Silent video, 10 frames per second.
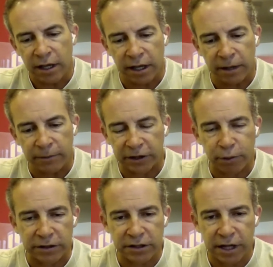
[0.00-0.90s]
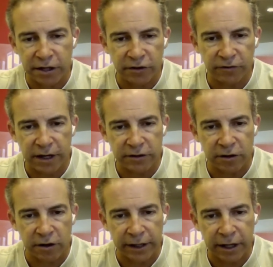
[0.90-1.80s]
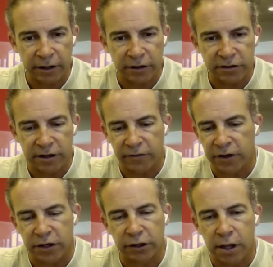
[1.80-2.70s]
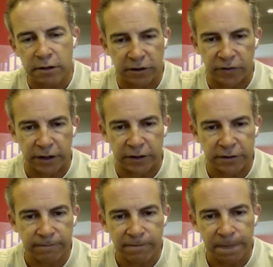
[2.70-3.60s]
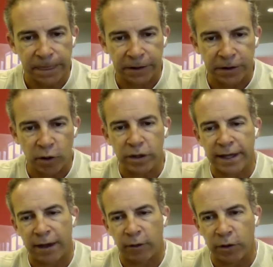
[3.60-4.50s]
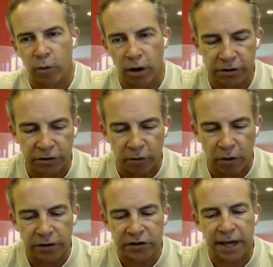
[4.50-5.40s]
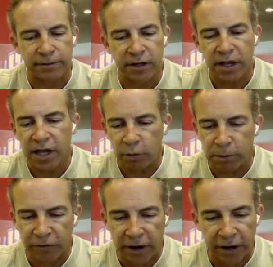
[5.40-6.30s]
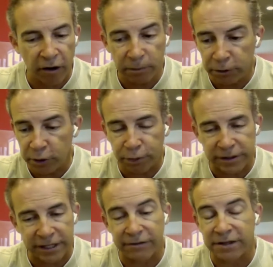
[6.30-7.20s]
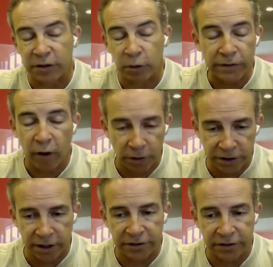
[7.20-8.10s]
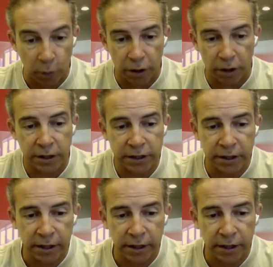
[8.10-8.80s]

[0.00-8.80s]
You get the presentation phase and all that kind of good stuff, and then you get the closing phase. We walk you through all the steps. We provided all the blueprints, everything that we've always done that works.